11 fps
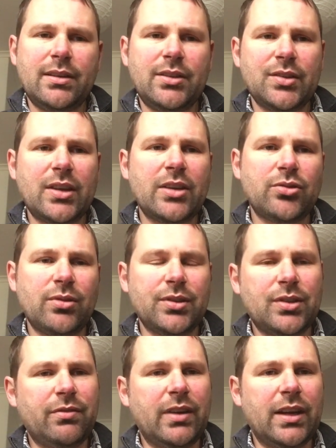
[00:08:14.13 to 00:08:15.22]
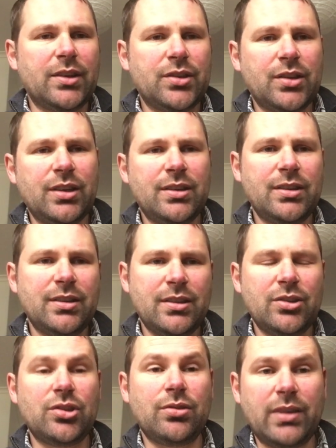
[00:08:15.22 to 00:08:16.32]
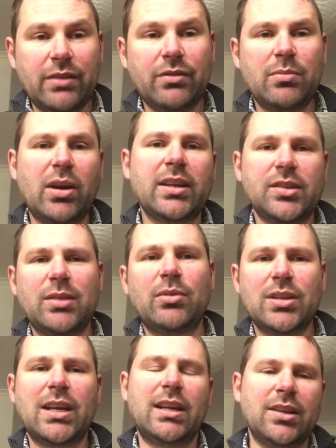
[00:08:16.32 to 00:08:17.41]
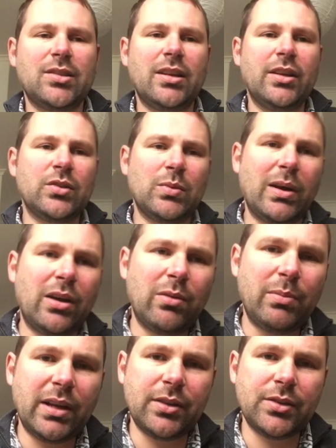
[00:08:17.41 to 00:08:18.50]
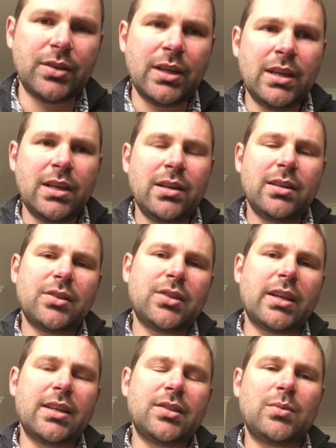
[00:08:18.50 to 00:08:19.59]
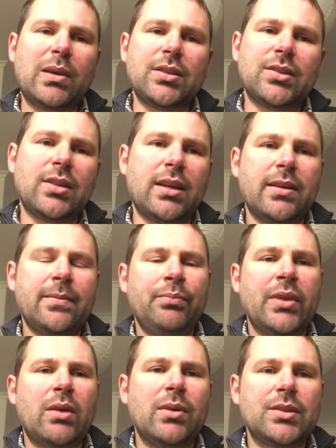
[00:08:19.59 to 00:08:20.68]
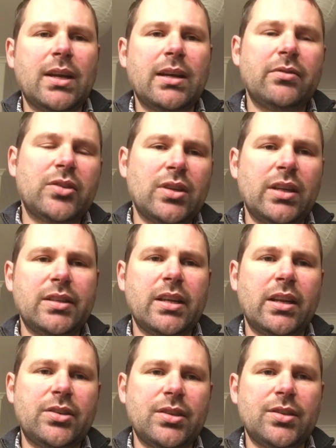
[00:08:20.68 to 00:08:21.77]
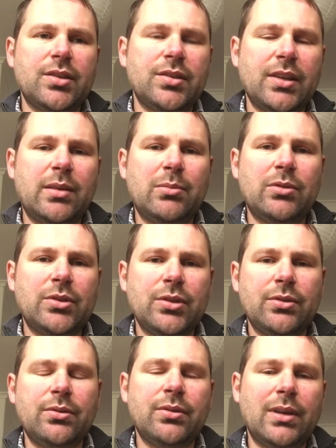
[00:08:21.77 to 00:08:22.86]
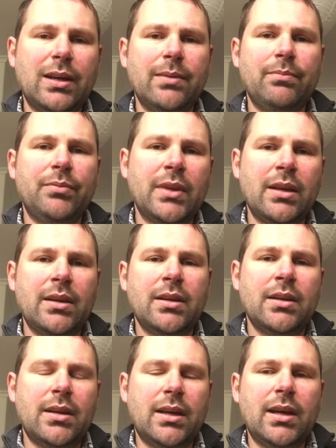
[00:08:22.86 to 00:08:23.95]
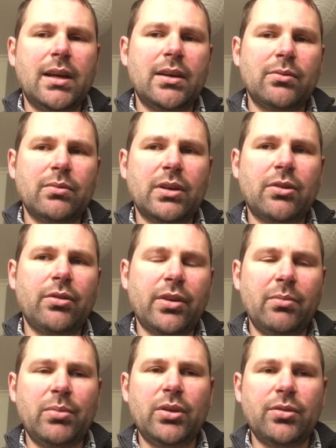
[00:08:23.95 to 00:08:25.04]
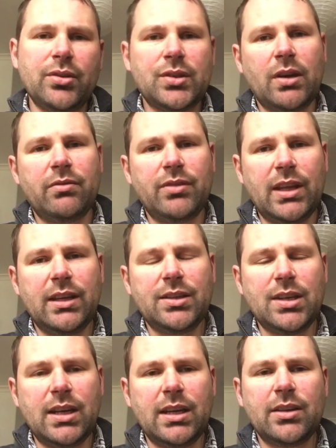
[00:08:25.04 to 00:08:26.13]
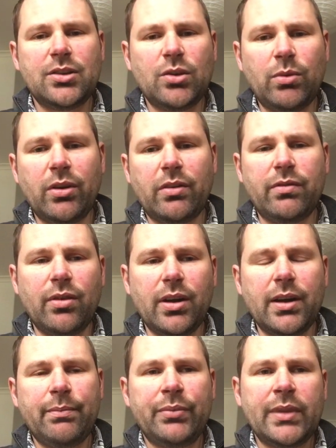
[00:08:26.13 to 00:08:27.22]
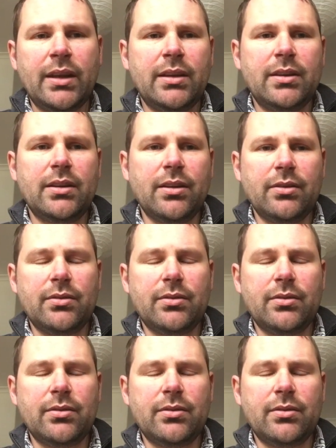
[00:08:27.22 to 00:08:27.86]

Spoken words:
disastrous effects to everybody simultaneously as well. Because I guess once the artificial intelligence is able to recruit computers over the internet to work for it, it